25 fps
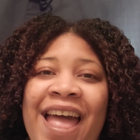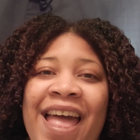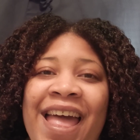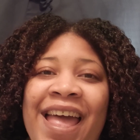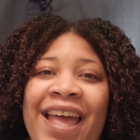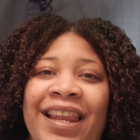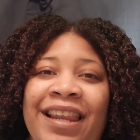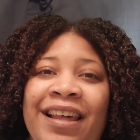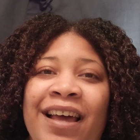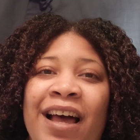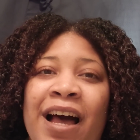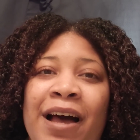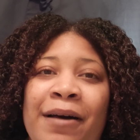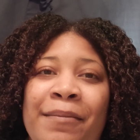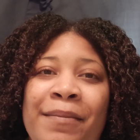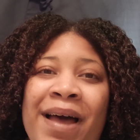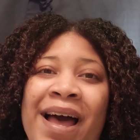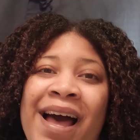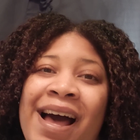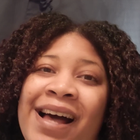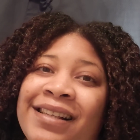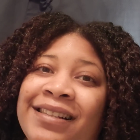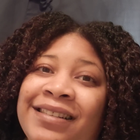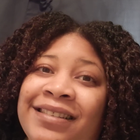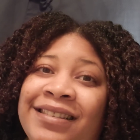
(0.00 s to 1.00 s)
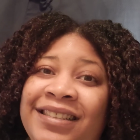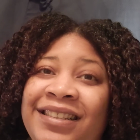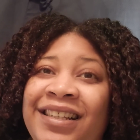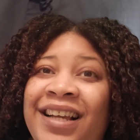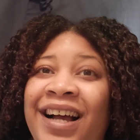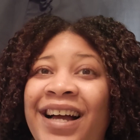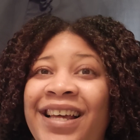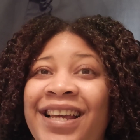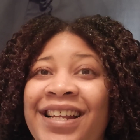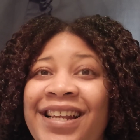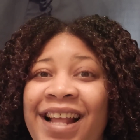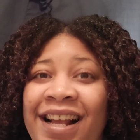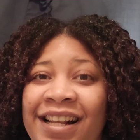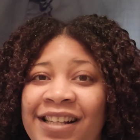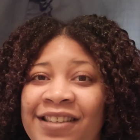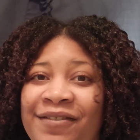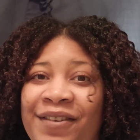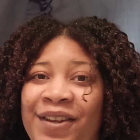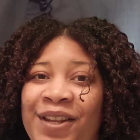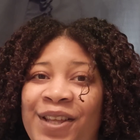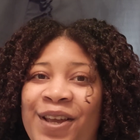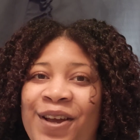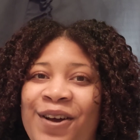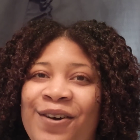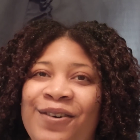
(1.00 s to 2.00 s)
and um I'll see y'all in the next
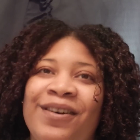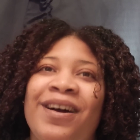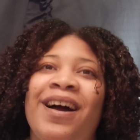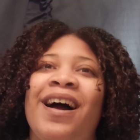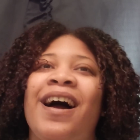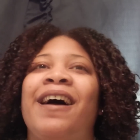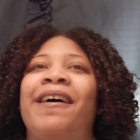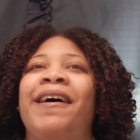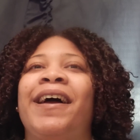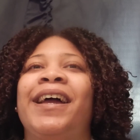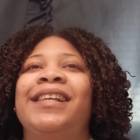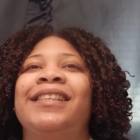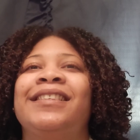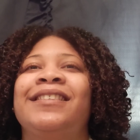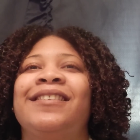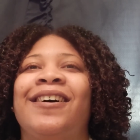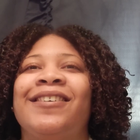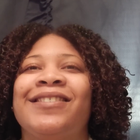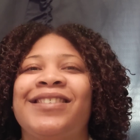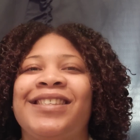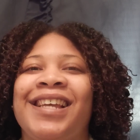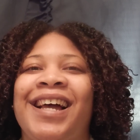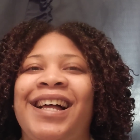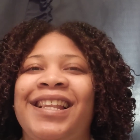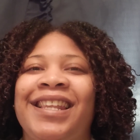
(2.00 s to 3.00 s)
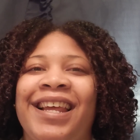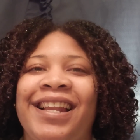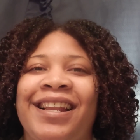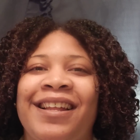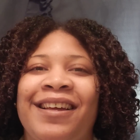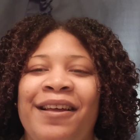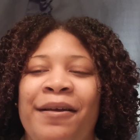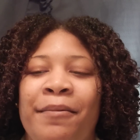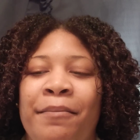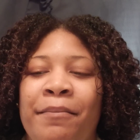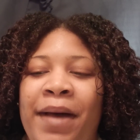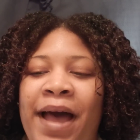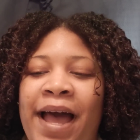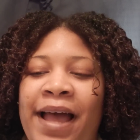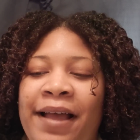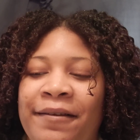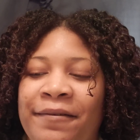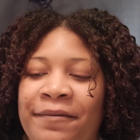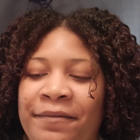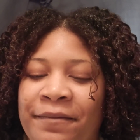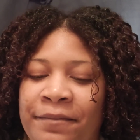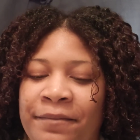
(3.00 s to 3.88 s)
video. All right, talk to y'all later. Bye.